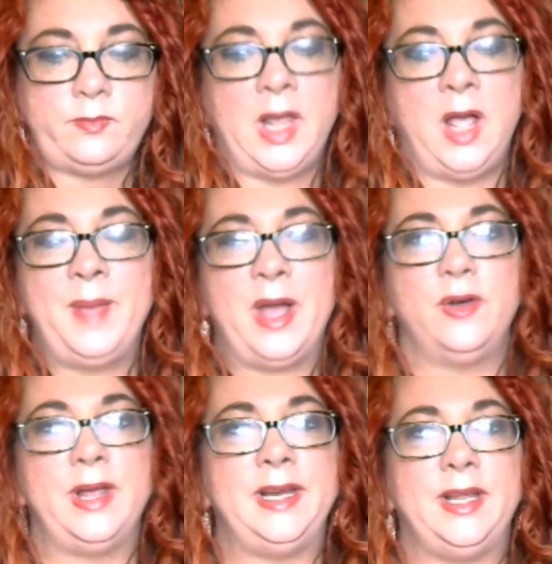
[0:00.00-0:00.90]
about
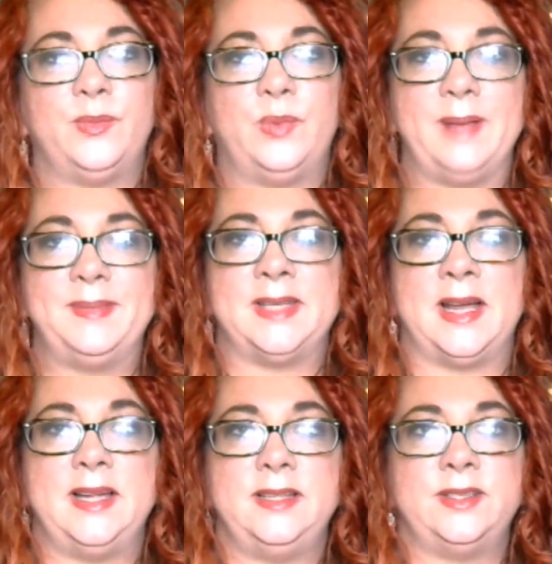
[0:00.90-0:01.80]
any
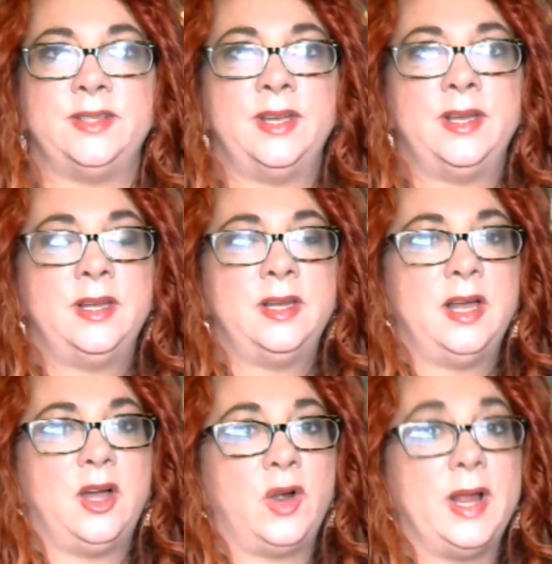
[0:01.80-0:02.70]
websites
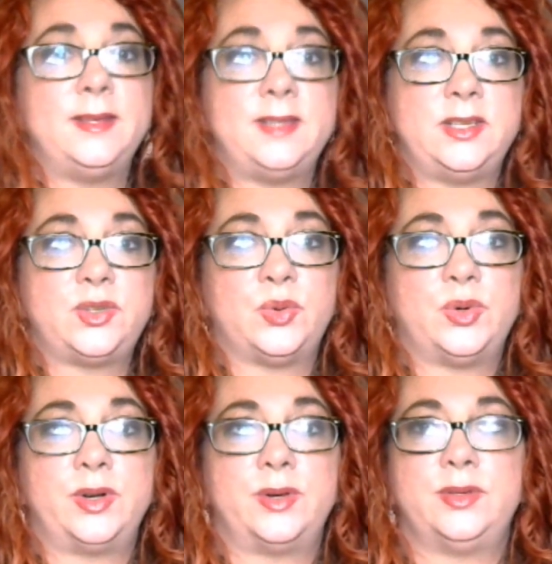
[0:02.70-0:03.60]
or Etsy
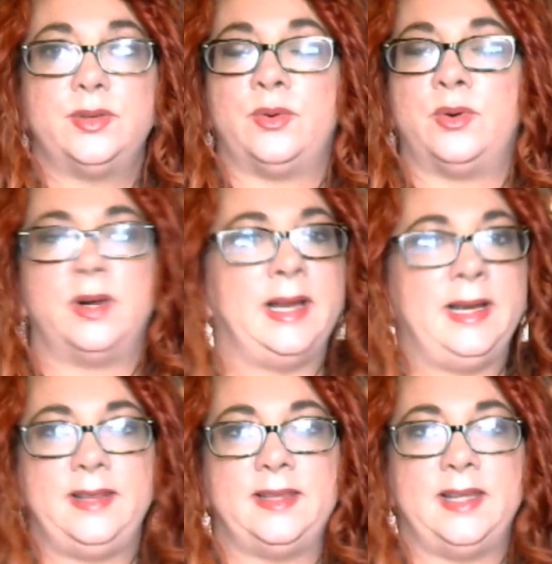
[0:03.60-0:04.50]
stores or
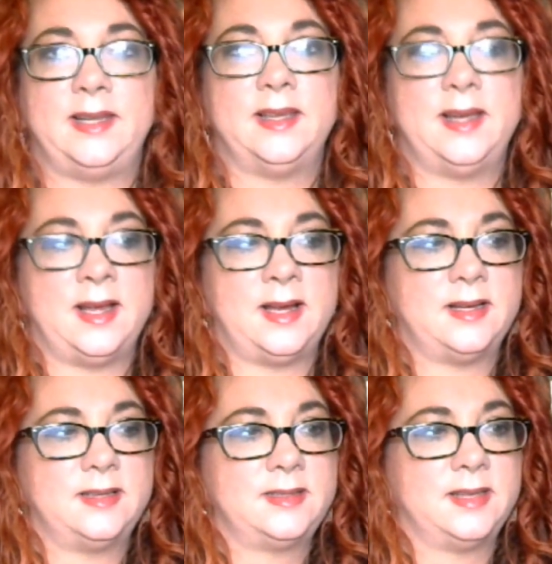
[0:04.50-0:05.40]
anything that
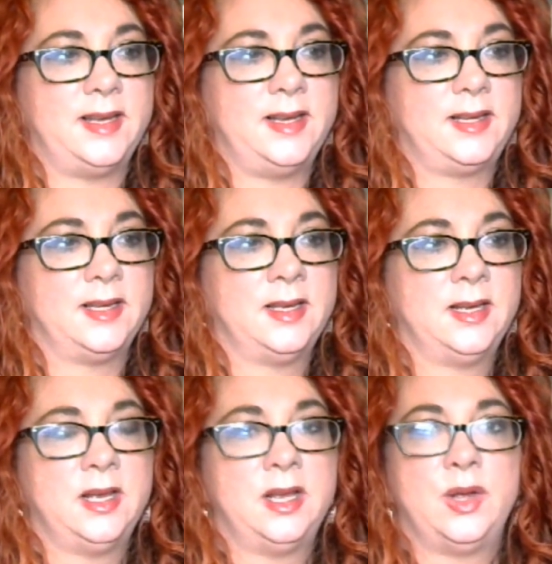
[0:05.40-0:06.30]
has like
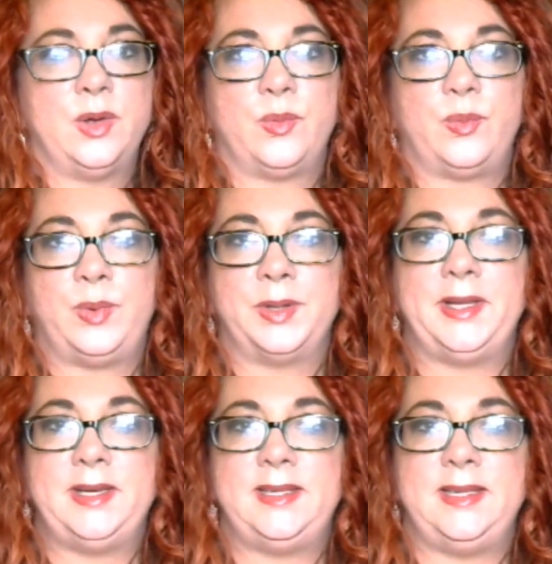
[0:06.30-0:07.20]

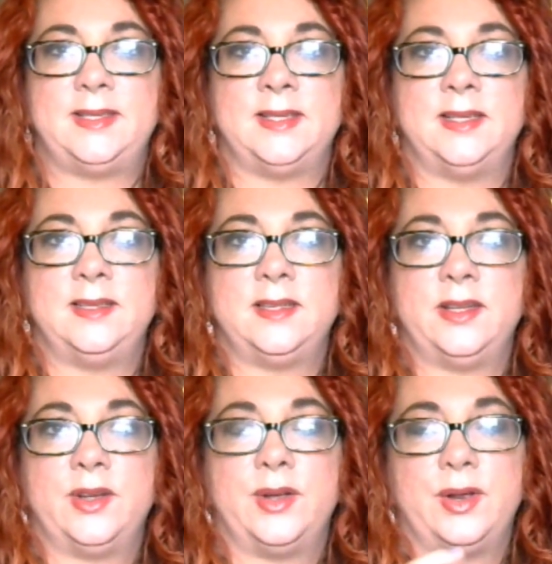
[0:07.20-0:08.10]
really decent
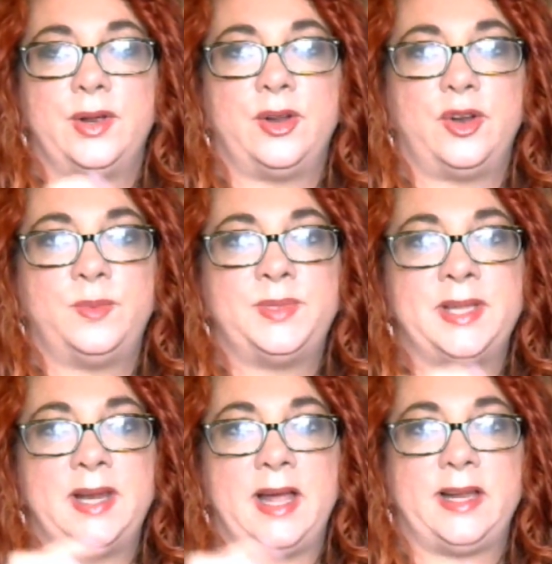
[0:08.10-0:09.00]
herbs
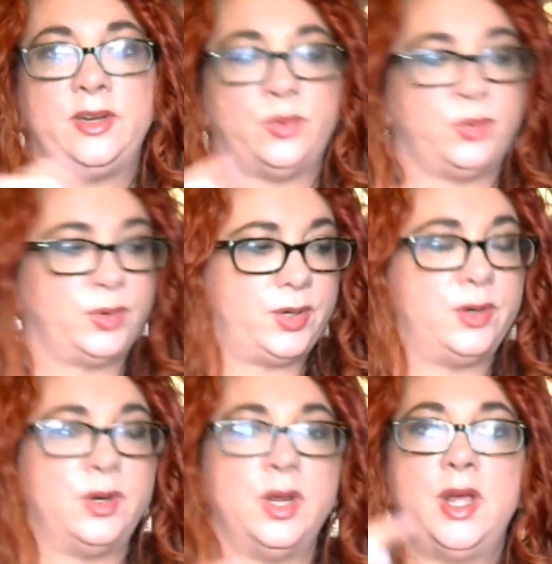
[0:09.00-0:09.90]
that I can
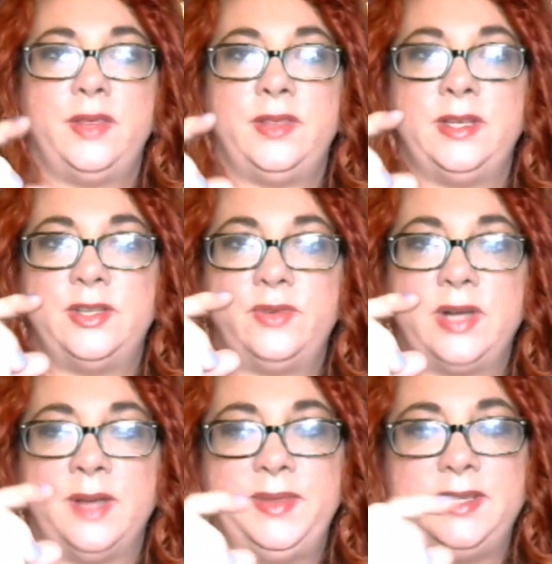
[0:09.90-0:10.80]
order that don't
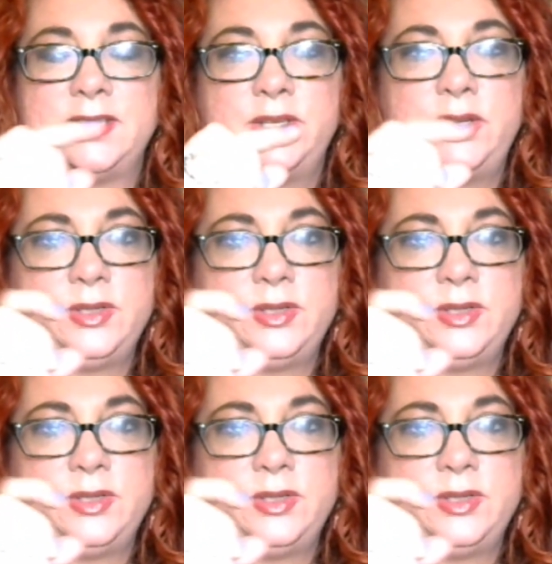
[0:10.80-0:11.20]
come in these little